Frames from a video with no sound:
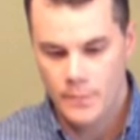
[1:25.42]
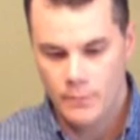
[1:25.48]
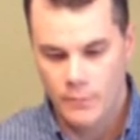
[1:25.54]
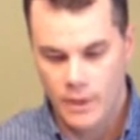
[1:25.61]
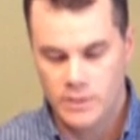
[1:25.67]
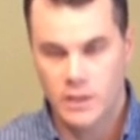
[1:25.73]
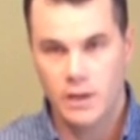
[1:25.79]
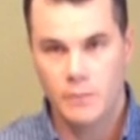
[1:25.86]

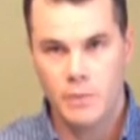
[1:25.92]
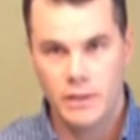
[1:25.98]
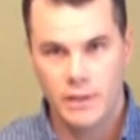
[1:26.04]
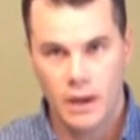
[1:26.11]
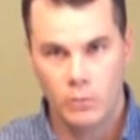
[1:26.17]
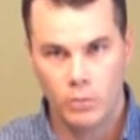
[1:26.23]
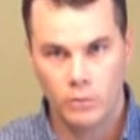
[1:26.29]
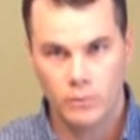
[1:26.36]
It's going to be
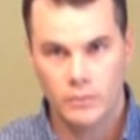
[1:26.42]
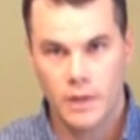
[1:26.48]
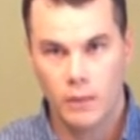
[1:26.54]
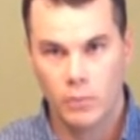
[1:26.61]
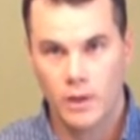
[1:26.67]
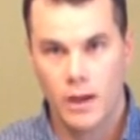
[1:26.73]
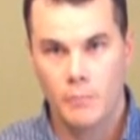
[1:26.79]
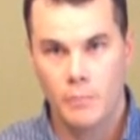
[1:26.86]
doubled
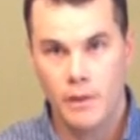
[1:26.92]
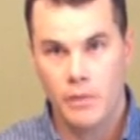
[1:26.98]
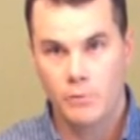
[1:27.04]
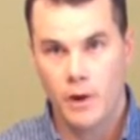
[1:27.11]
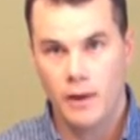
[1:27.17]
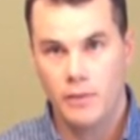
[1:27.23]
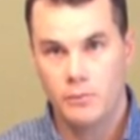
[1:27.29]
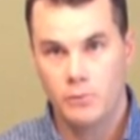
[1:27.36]
up and
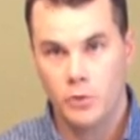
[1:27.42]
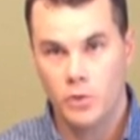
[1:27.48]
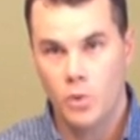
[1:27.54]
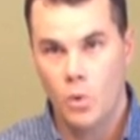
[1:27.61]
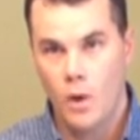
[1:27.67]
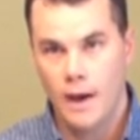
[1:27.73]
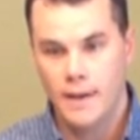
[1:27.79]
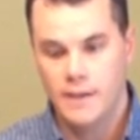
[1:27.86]
threaded through
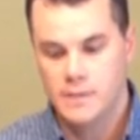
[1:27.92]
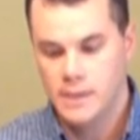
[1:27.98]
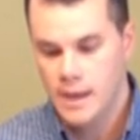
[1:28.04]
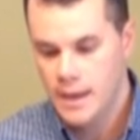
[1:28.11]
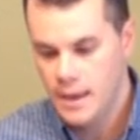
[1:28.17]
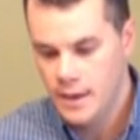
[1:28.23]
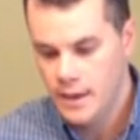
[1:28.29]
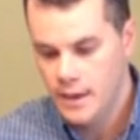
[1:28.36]
twice
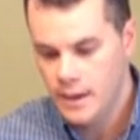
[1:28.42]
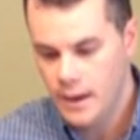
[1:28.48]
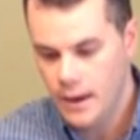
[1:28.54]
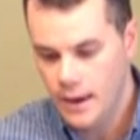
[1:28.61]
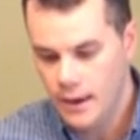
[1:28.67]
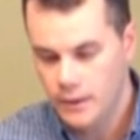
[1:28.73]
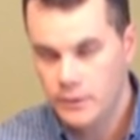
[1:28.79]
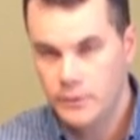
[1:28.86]

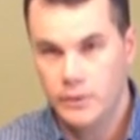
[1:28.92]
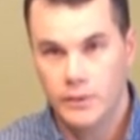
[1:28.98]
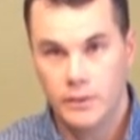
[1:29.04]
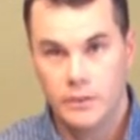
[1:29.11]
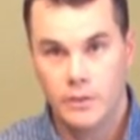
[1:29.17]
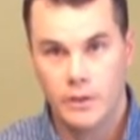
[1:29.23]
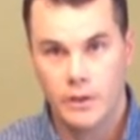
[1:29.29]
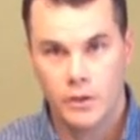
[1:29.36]

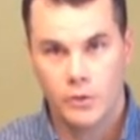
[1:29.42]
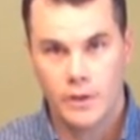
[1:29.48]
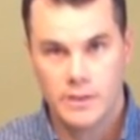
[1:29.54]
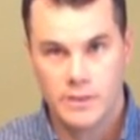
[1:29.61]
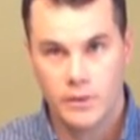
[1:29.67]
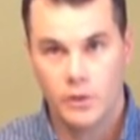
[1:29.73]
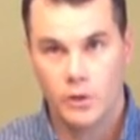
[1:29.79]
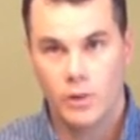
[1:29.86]
to increase
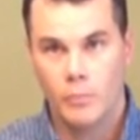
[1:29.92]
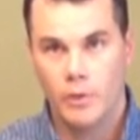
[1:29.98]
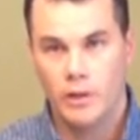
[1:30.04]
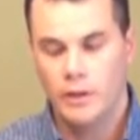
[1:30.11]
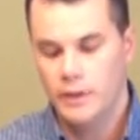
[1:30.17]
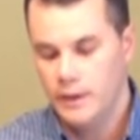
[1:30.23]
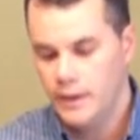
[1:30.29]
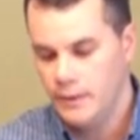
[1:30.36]
the
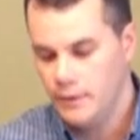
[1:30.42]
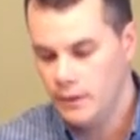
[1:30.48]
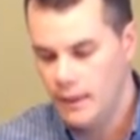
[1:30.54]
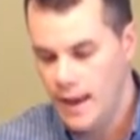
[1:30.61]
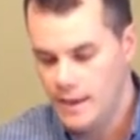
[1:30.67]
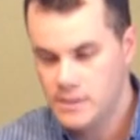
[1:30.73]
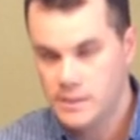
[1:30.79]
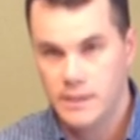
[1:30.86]
durability and the
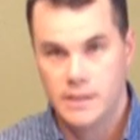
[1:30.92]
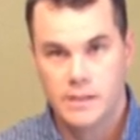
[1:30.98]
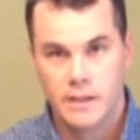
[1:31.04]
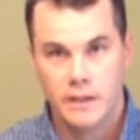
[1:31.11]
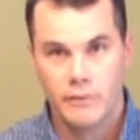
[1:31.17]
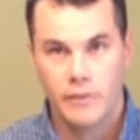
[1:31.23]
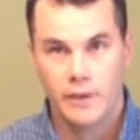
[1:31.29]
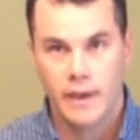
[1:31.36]

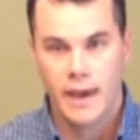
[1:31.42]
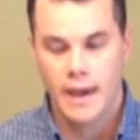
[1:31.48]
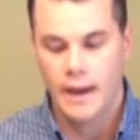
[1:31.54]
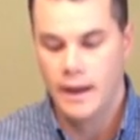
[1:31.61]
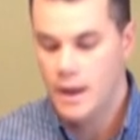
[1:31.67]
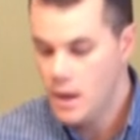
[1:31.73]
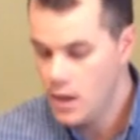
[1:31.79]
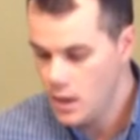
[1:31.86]
elasticity of the
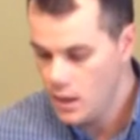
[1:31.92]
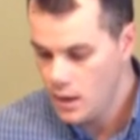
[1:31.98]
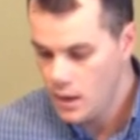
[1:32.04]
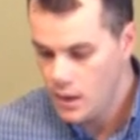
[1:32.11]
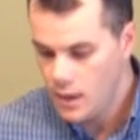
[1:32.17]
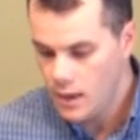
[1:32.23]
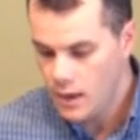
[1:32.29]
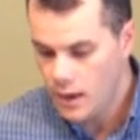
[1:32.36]
cane.
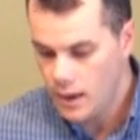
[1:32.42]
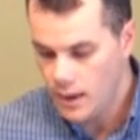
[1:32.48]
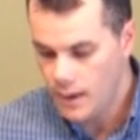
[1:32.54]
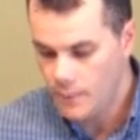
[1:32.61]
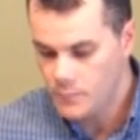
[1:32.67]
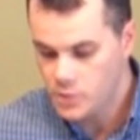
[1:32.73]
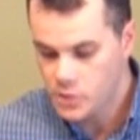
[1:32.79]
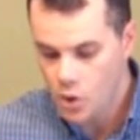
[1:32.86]

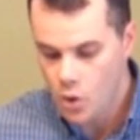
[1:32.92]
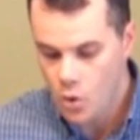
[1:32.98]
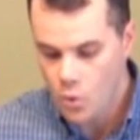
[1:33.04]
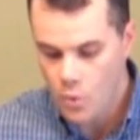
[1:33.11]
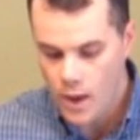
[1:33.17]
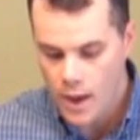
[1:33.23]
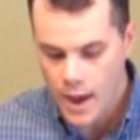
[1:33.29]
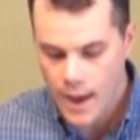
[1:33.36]

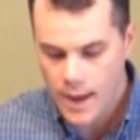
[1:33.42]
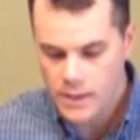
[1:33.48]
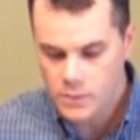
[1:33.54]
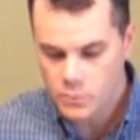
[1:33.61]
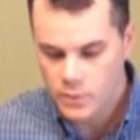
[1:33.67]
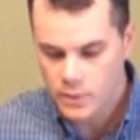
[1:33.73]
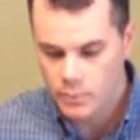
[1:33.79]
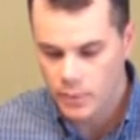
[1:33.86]
So as
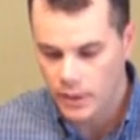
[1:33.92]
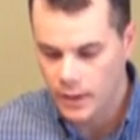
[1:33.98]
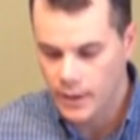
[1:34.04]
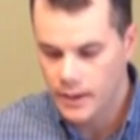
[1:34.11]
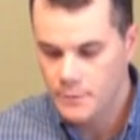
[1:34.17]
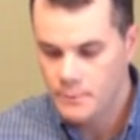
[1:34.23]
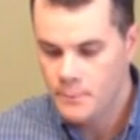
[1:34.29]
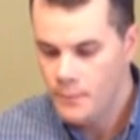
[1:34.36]
we
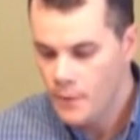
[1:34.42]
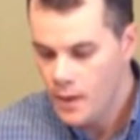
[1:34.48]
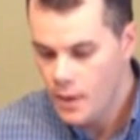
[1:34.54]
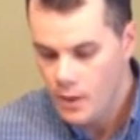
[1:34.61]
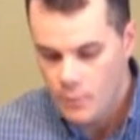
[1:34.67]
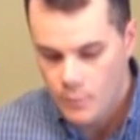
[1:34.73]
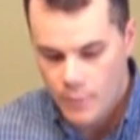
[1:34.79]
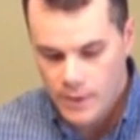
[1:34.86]
begin,
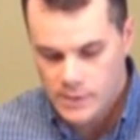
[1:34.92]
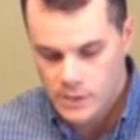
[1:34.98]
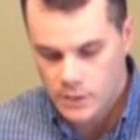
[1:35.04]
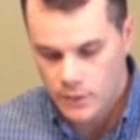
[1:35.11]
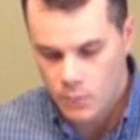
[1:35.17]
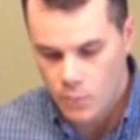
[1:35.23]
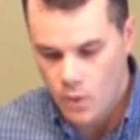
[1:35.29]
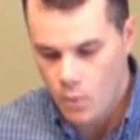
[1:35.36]

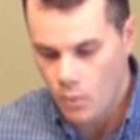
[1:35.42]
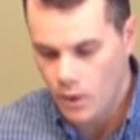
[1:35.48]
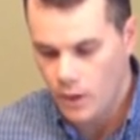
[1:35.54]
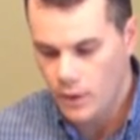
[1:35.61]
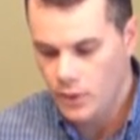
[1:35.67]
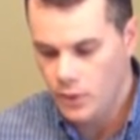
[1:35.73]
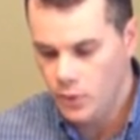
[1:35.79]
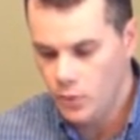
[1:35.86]
basically what we're
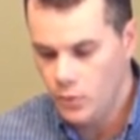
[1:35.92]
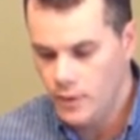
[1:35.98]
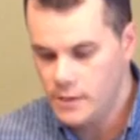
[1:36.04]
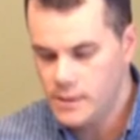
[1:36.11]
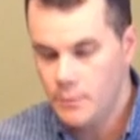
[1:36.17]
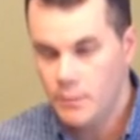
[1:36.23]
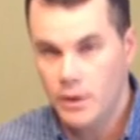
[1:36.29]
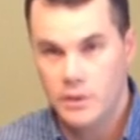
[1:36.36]
going to do is
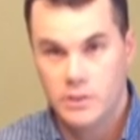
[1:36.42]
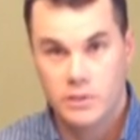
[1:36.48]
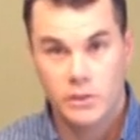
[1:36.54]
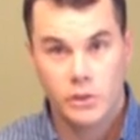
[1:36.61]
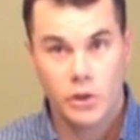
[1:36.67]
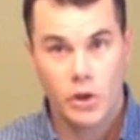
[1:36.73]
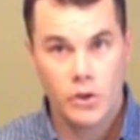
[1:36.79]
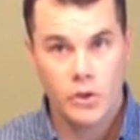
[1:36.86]
I'm going to
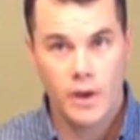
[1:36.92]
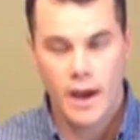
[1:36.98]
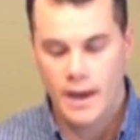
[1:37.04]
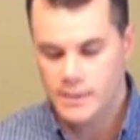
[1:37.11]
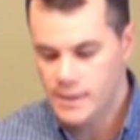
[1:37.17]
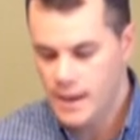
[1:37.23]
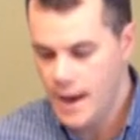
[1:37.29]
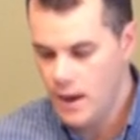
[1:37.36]
show you
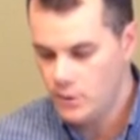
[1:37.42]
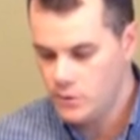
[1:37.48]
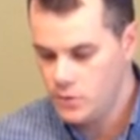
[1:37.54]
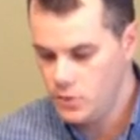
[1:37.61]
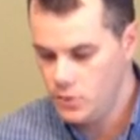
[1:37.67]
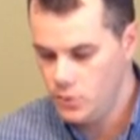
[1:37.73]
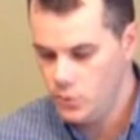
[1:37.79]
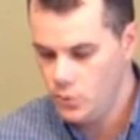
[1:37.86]
guys how
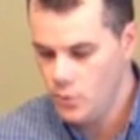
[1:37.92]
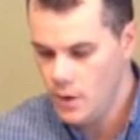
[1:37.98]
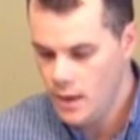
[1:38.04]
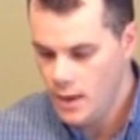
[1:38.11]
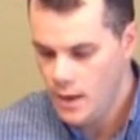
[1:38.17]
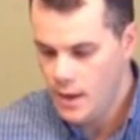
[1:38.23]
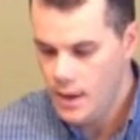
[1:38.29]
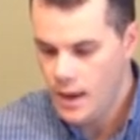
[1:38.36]
to
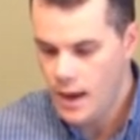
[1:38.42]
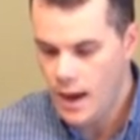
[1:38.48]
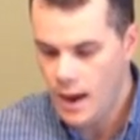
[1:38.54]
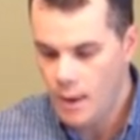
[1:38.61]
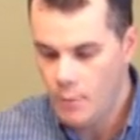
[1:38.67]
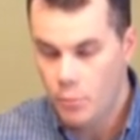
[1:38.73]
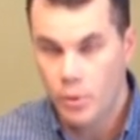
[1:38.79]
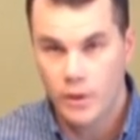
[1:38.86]

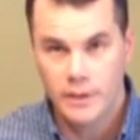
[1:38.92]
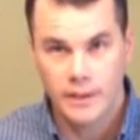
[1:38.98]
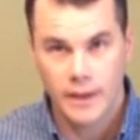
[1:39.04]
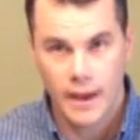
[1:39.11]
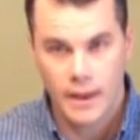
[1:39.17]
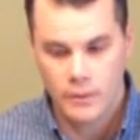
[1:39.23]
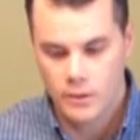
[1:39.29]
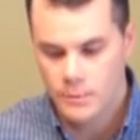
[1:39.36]
put it
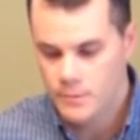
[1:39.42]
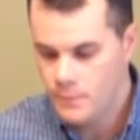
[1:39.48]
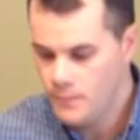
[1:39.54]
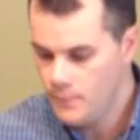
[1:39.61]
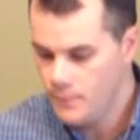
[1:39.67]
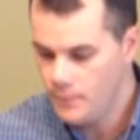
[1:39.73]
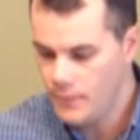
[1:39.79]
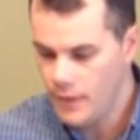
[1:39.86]
together.
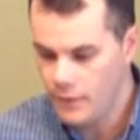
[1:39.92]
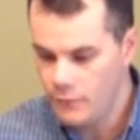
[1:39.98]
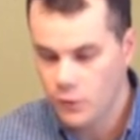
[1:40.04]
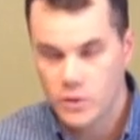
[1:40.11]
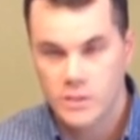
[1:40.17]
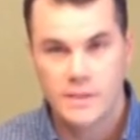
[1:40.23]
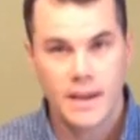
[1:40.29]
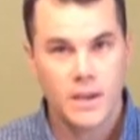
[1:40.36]
Now the
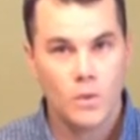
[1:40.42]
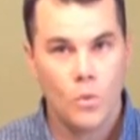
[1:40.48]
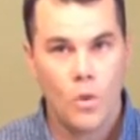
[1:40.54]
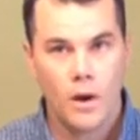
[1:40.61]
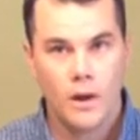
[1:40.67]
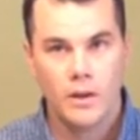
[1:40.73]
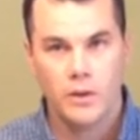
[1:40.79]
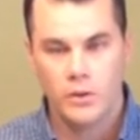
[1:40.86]
first thing you
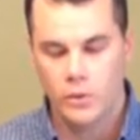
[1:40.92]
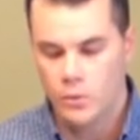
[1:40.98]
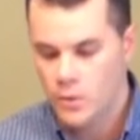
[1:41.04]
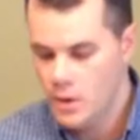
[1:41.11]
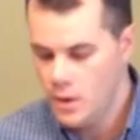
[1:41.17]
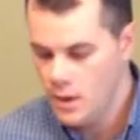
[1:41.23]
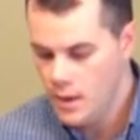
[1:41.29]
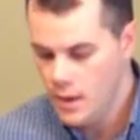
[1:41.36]
want to do